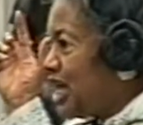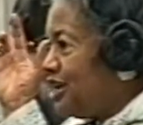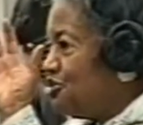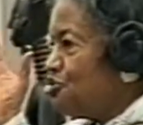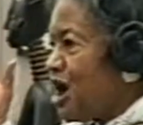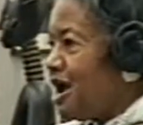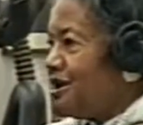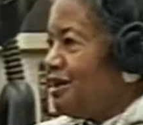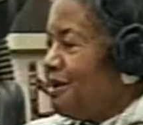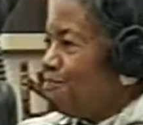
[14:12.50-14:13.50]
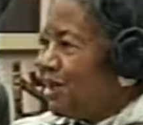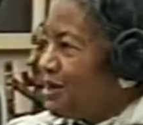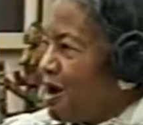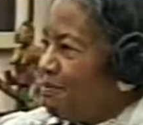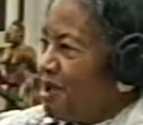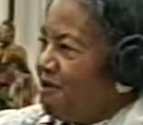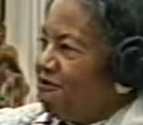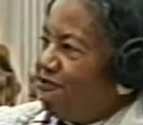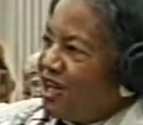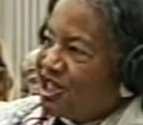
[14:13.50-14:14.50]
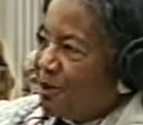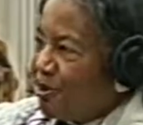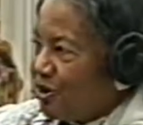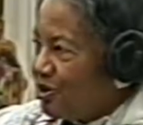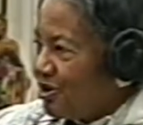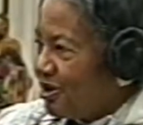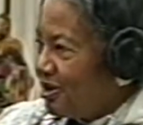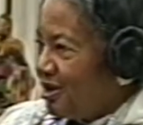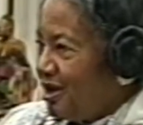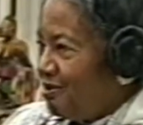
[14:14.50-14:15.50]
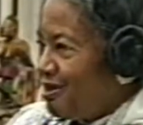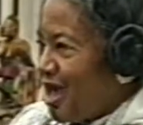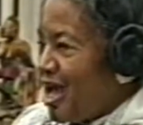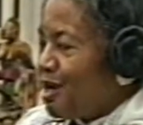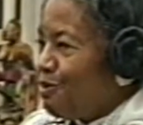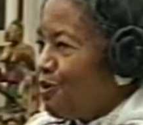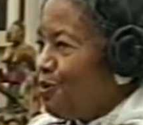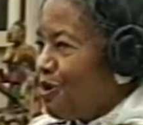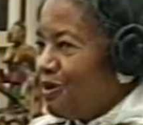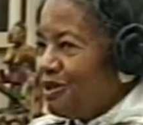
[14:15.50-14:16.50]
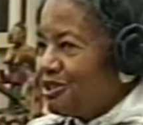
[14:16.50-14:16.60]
that knew how to become invisible in the animal world.